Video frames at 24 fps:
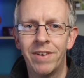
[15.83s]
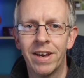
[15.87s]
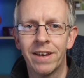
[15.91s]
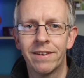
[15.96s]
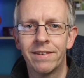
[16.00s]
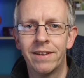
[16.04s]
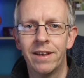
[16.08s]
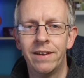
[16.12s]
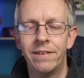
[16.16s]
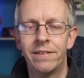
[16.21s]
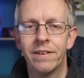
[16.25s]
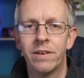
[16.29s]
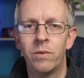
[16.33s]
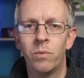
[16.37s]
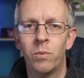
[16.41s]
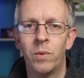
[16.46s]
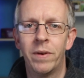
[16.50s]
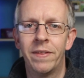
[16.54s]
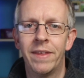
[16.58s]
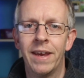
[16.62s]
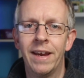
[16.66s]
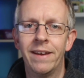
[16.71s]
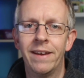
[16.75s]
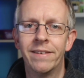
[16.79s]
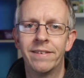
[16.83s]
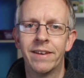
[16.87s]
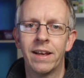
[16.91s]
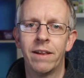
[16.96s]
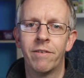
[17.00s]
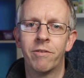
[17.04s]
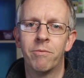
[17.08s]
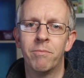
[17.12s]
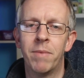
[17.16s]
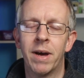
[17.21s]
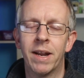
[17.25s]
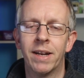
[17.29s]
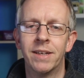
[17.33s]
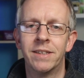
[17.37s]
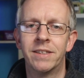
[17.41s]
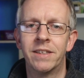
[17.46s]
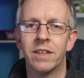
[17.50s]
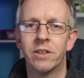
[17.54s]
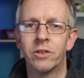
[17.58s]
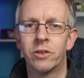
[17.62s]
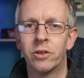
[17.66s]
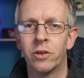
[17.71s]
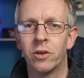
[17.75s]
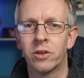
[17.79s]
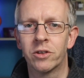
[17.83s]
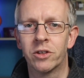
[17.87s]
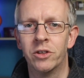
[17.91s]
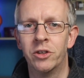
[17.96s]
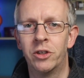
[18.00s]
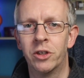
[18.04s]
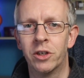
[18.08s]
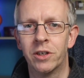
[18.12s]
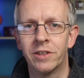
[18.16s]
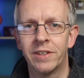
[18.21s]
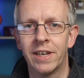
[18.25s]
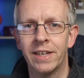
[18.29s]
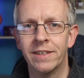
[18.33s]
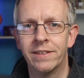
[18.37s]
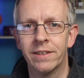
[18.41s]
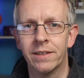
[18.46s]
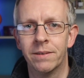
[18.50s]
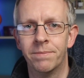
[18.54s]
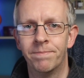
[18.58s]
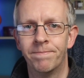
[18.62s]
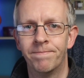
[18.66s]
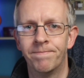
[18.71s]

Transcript: InvestEngine with a self managed stocks and shares ISA.